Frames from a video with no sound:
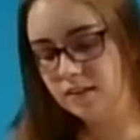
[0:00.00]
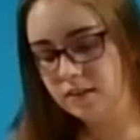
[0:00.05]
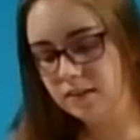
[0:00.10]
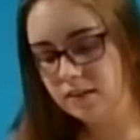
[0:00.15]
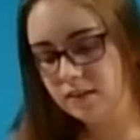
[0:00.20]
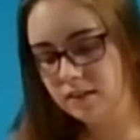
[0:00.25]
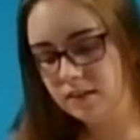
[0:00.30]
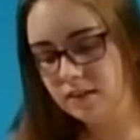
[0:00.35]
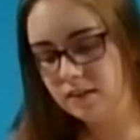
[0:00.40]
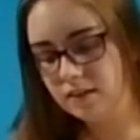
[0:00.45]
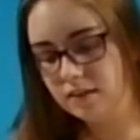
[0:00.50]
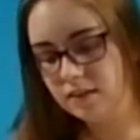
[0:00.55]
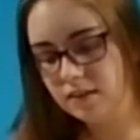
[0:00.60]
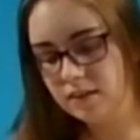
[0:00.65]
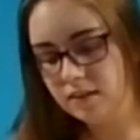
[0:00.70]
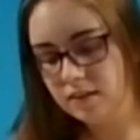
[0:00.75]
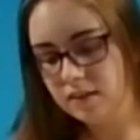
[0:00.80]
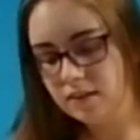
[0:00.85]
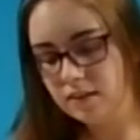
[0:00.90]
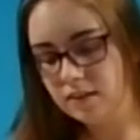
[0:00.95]

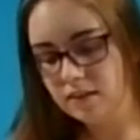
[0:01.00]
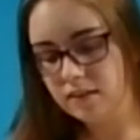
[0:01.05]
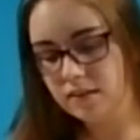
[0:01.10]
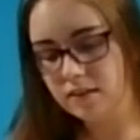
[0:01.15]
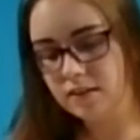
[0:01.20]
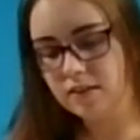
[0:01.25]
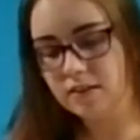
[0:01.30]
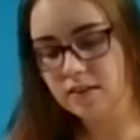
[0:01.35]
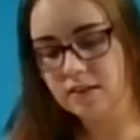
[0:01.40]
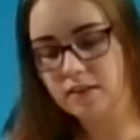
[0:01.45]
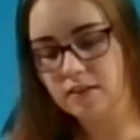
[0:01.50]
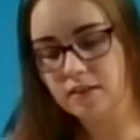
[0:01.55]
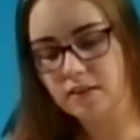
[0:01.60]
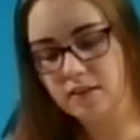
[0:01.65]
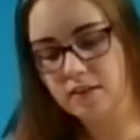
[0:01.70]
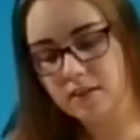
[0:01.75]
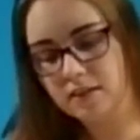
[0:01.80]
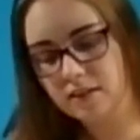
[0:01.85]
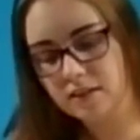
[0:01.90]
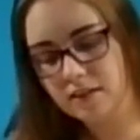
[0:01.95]

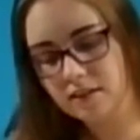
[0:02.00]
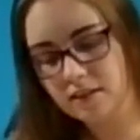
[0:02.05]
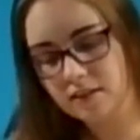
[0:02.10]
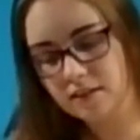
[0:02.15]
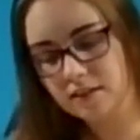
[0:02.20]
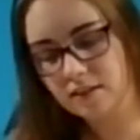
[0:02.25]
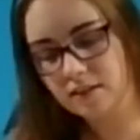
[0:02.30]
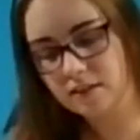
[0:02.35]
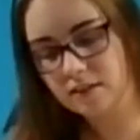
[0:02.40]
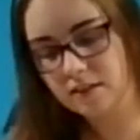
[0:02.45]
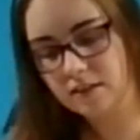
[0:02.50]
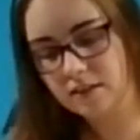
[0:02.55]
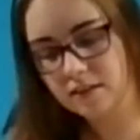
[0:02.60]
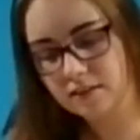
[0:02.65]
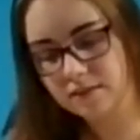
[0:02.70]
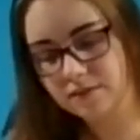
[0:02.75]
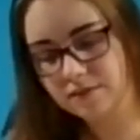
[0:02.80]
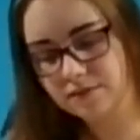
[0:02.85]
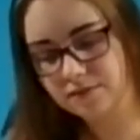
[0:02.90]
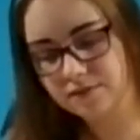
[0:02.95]

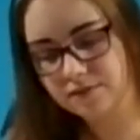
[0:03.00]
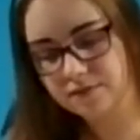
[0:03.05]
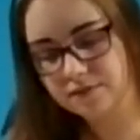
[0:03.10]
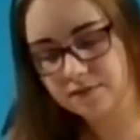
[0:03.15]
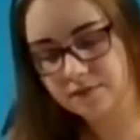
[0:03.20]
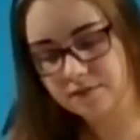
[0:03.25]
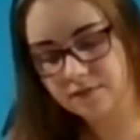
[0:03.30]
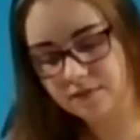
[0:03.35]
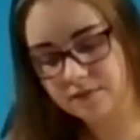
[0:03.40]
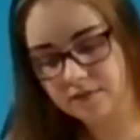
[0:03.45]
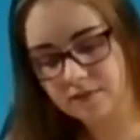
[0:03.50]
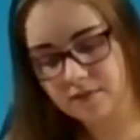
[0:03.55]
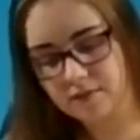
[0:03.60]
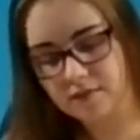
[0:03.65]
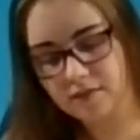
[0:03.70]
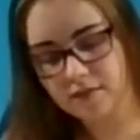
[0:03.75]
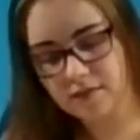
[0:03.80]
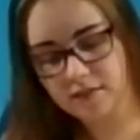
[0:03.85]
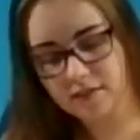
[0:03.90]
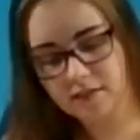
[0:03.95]

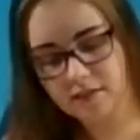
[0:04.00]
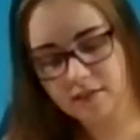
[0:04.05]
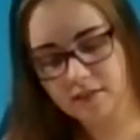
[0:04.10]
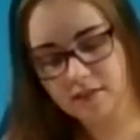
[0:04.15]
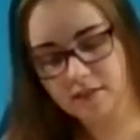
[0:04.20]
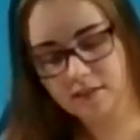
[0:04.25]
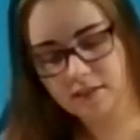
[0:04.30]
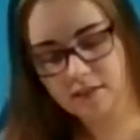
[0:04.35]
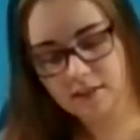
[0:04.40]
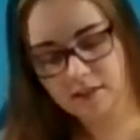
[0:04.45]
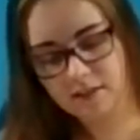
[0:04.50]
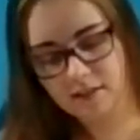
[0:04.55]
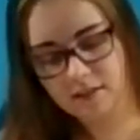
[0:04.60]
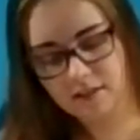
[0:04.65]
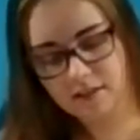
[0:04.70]
[no speech]